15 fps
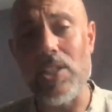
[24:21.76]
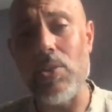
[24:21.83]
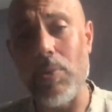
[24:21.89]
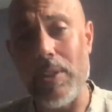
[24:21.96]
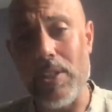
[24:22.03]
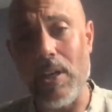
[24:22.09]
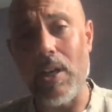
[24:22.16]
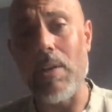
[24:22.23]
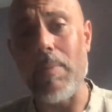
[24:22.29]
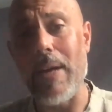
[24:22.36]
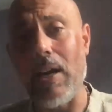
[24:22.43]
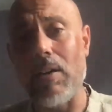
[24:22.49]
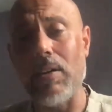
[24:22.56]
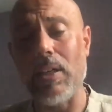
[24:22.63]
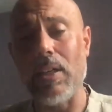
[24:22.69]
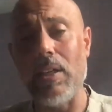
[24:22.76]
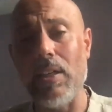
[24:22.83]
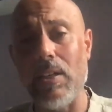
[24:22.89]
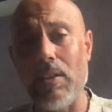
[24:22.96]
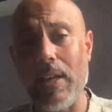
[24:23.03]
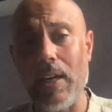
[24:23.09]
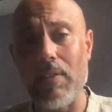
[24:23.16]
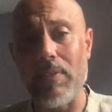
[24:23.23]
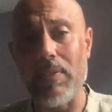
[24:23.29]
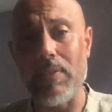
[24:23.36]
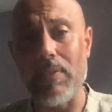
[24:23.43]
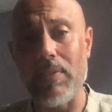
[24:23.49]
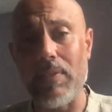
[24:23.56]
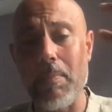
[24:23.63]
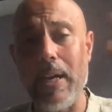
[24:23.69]
to when we talk about, kind of
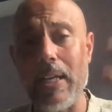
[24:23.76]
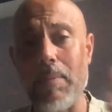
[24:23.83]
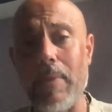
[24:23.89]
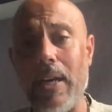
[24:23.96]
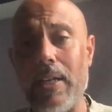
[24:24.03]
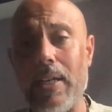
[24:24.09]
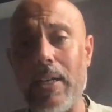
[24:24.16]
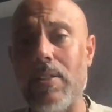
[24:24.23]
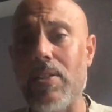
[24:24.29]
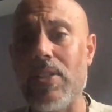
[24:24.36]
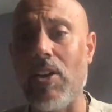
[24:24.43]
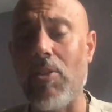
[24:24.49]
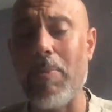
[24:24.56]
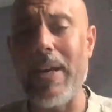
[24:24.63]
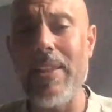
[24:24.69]
like body, mind, self.